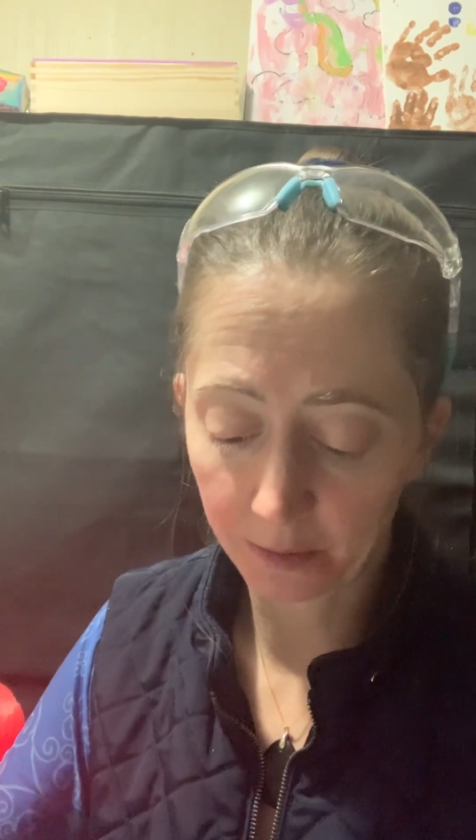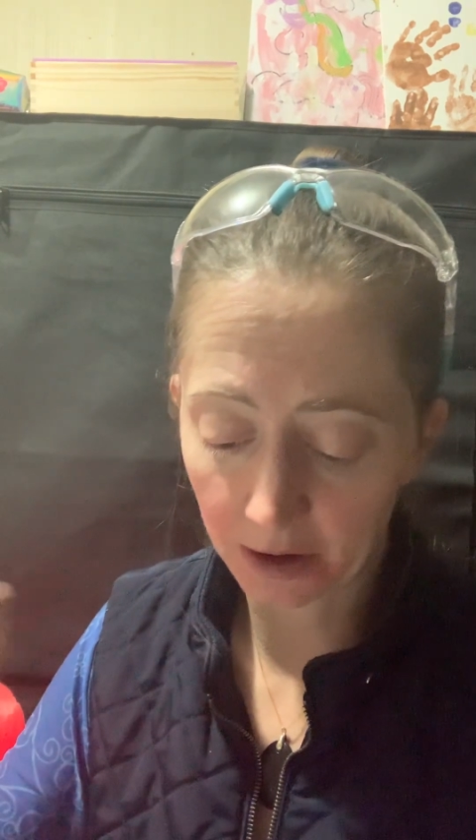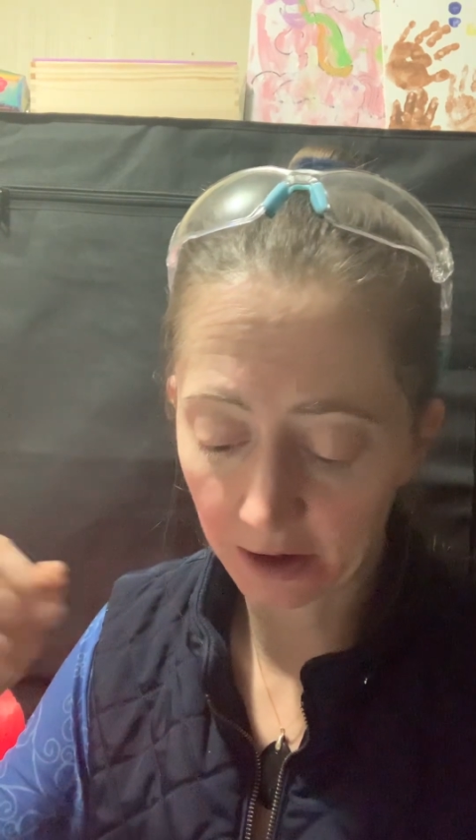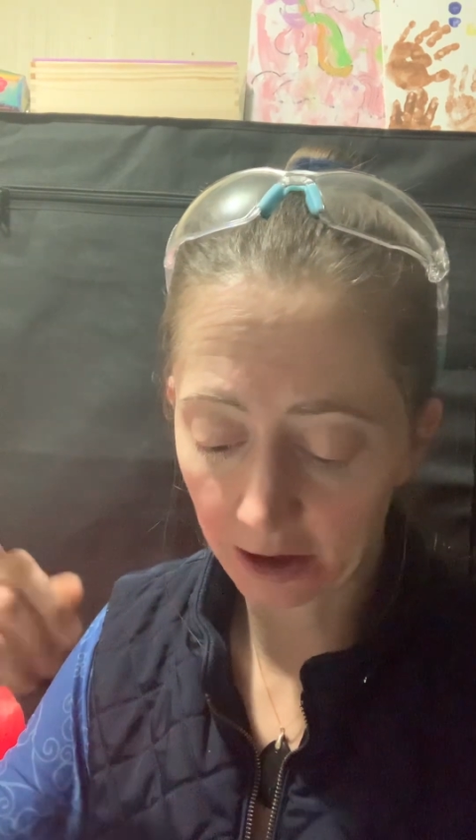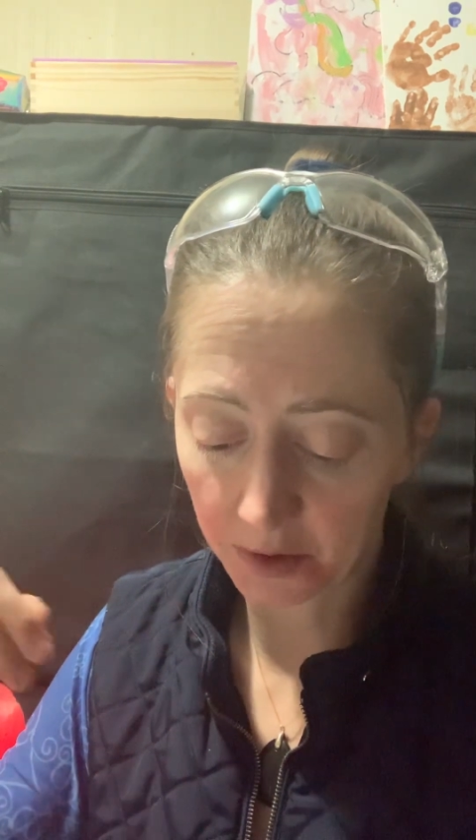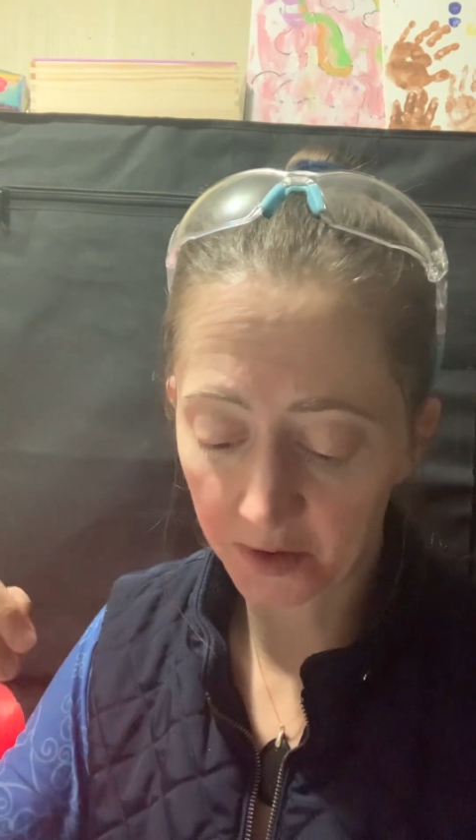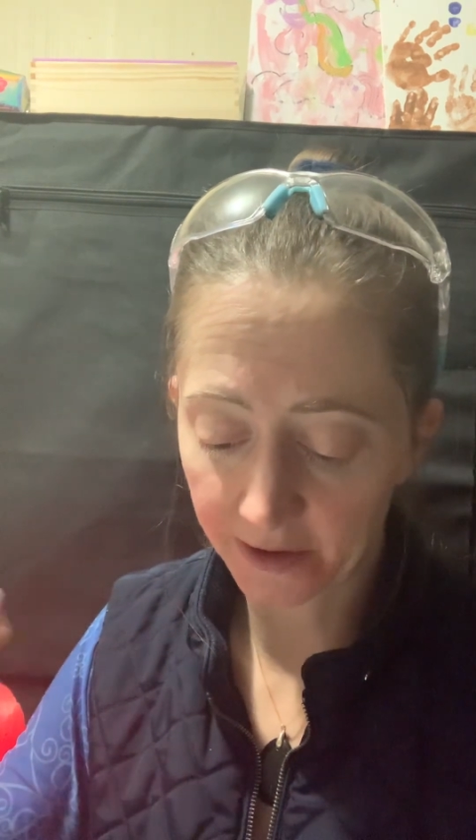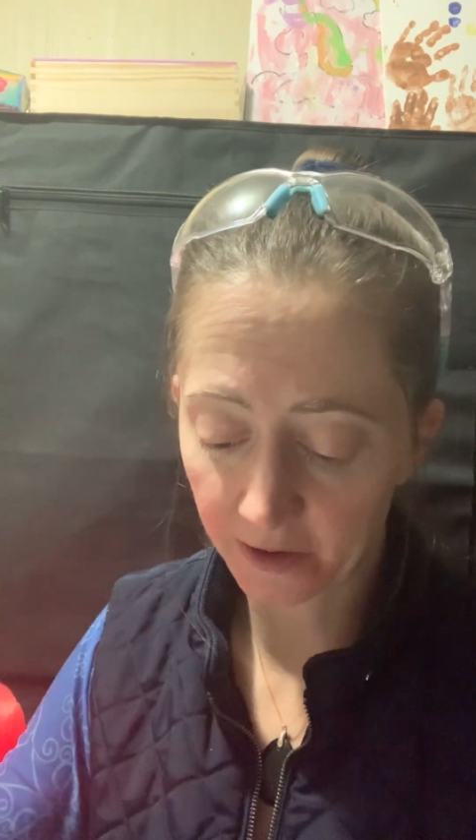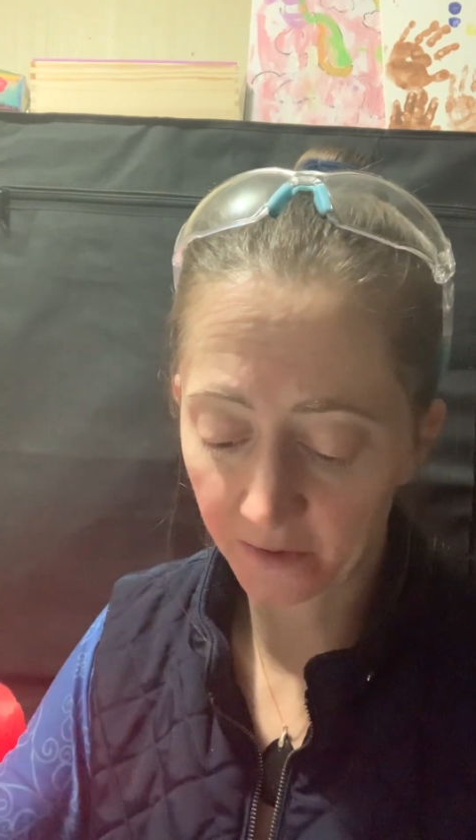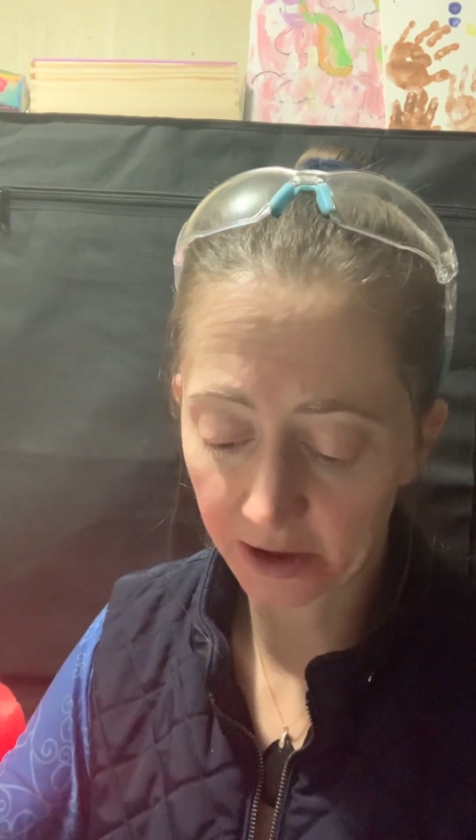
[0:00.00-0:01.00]
part apple
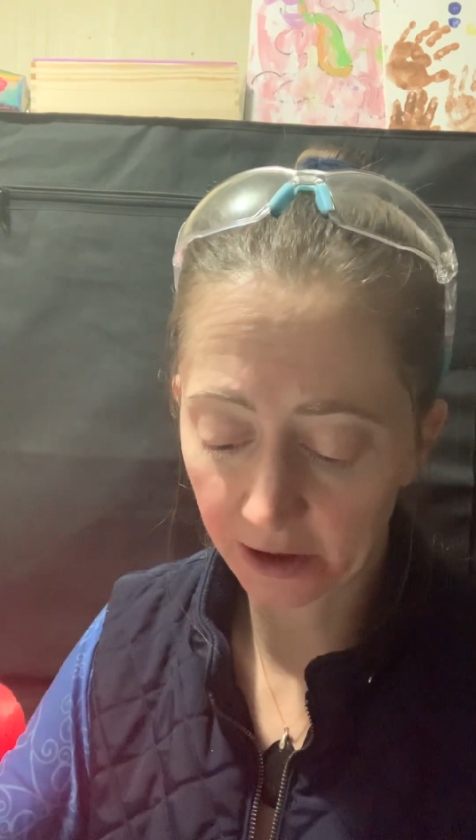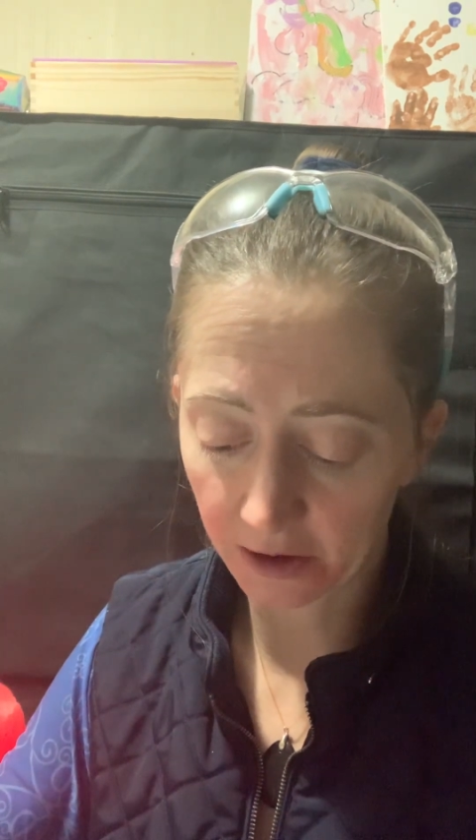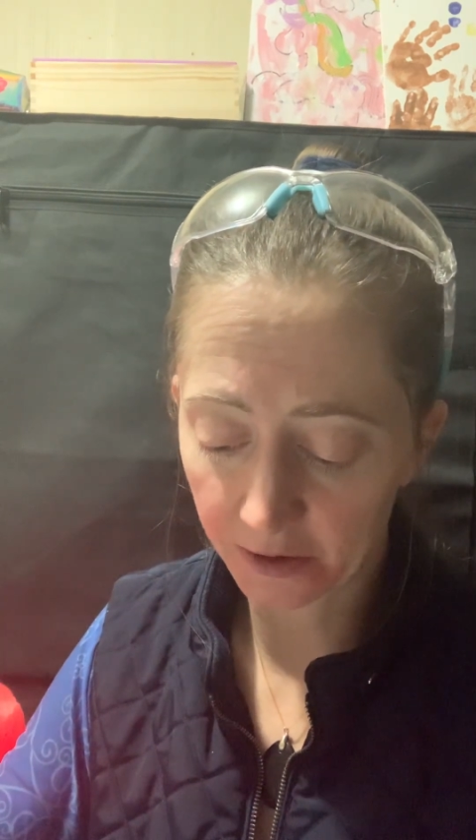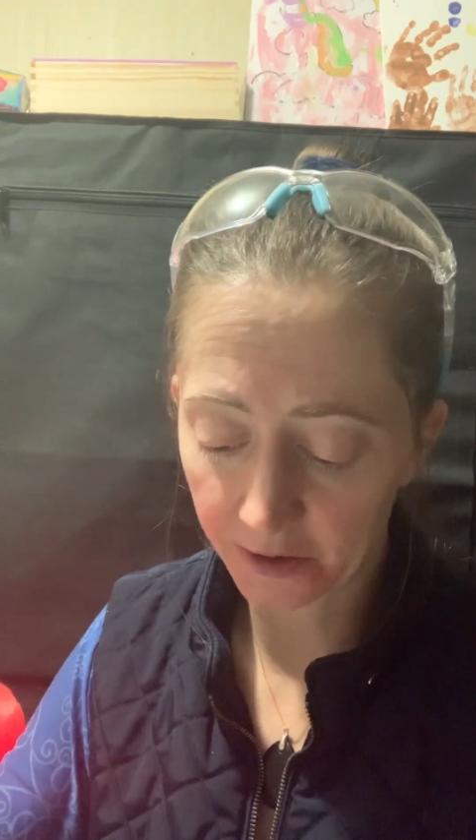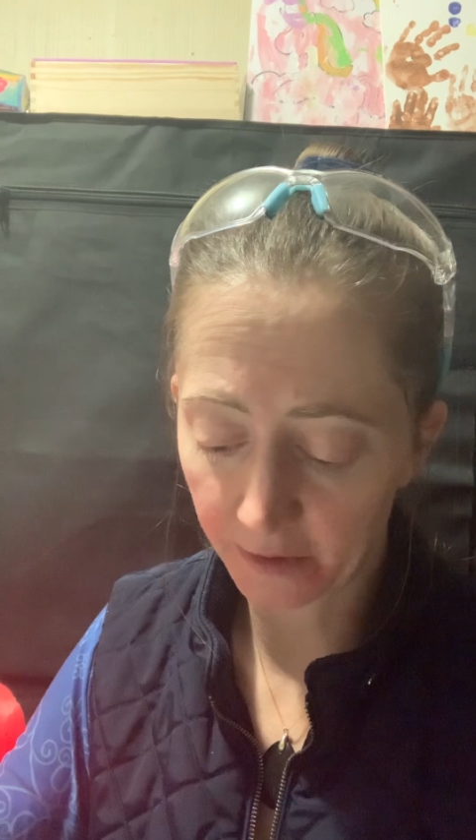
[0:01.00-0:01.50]
cider vinegar to